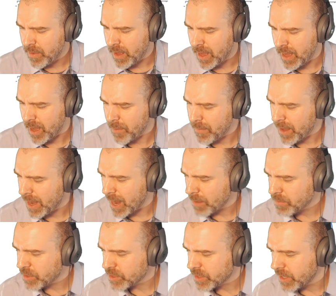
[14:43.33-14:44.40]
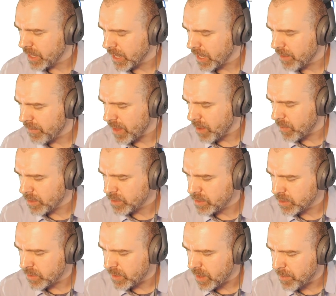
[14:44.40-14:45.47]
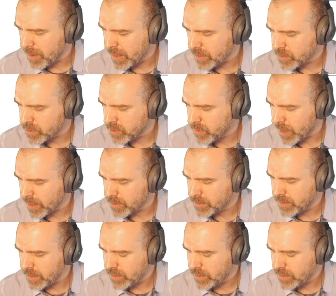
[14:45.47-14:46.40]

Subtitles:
And I'm just going to give that one to you. I mean, that's 2x.